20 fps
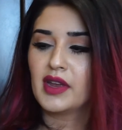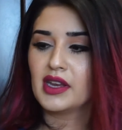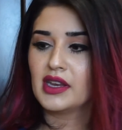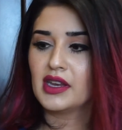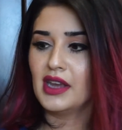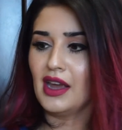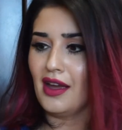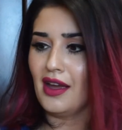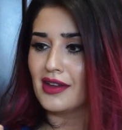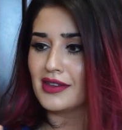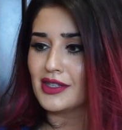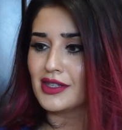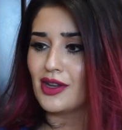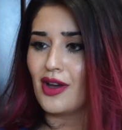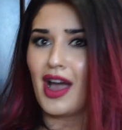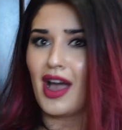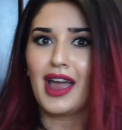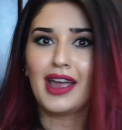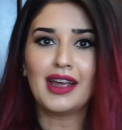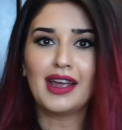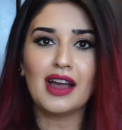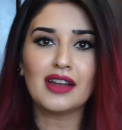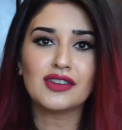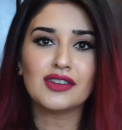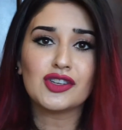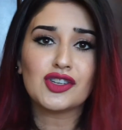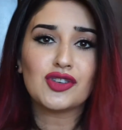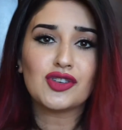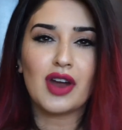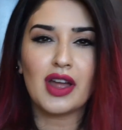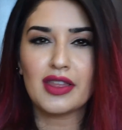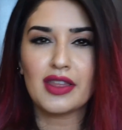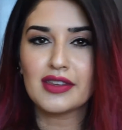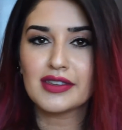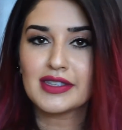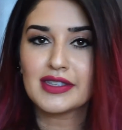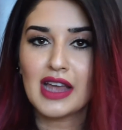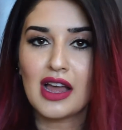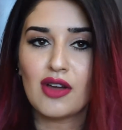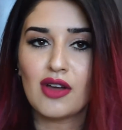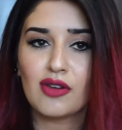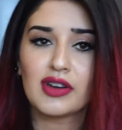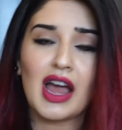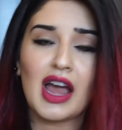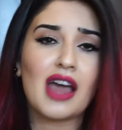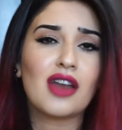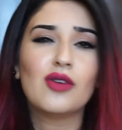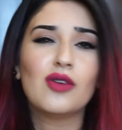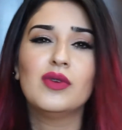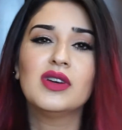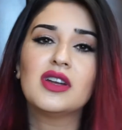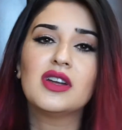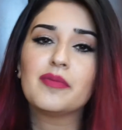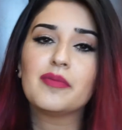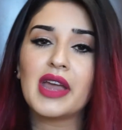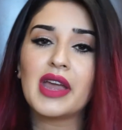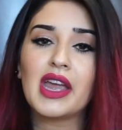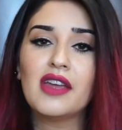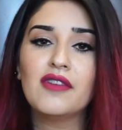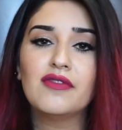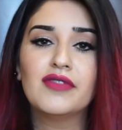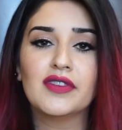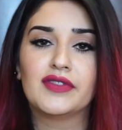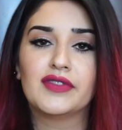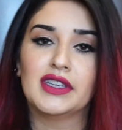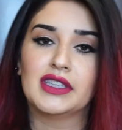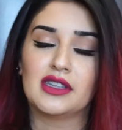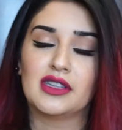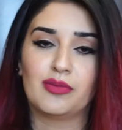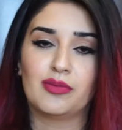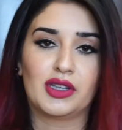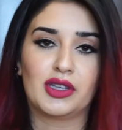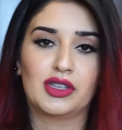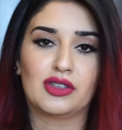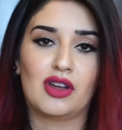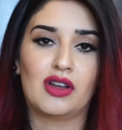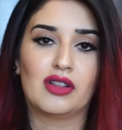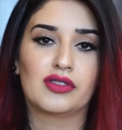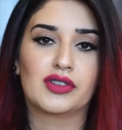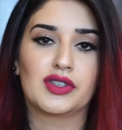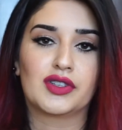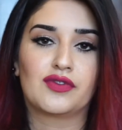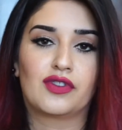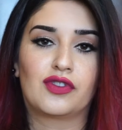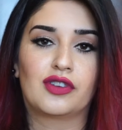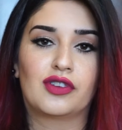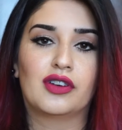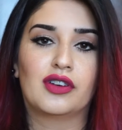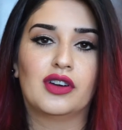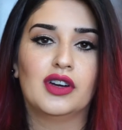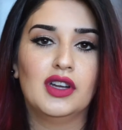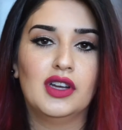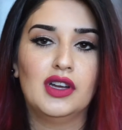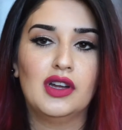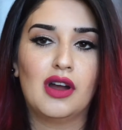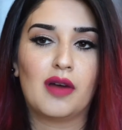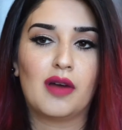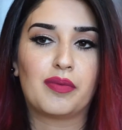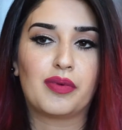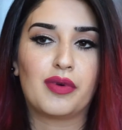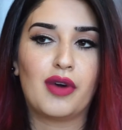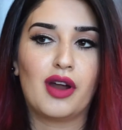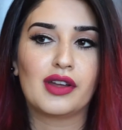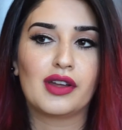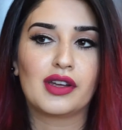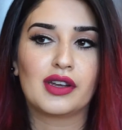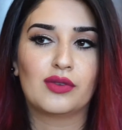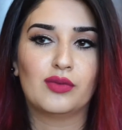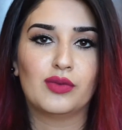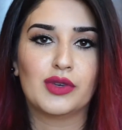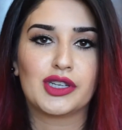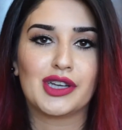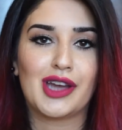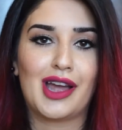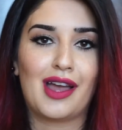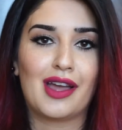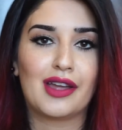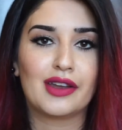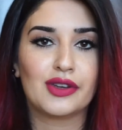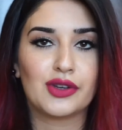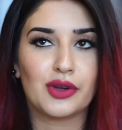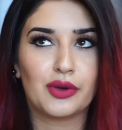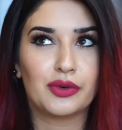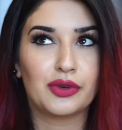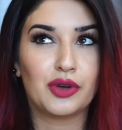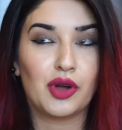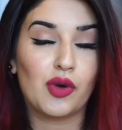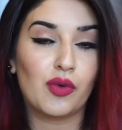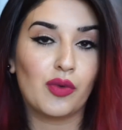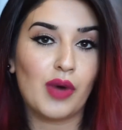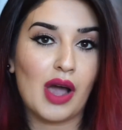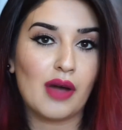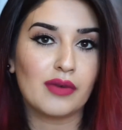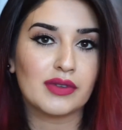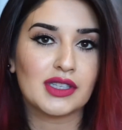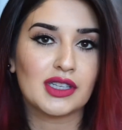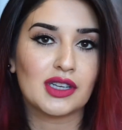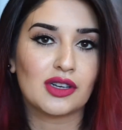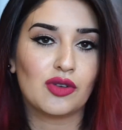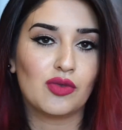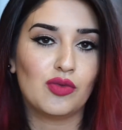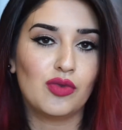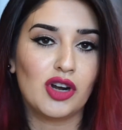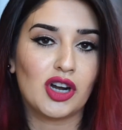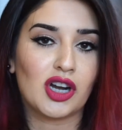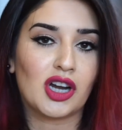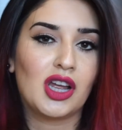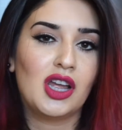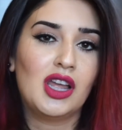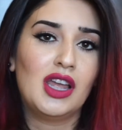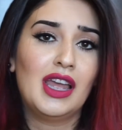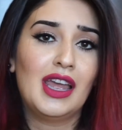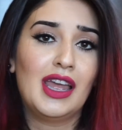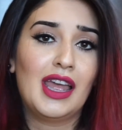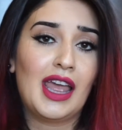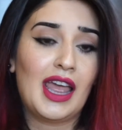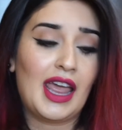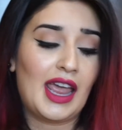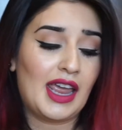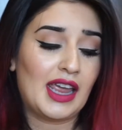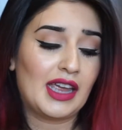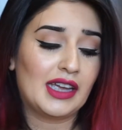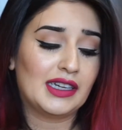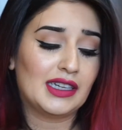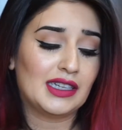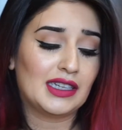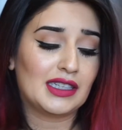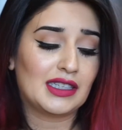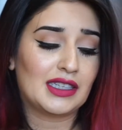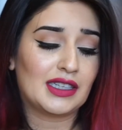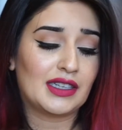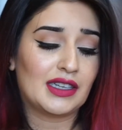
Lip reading: Yeah, so I got to try this out. I don't want to pay $50 something for a product which I don't know how it's gonna work, and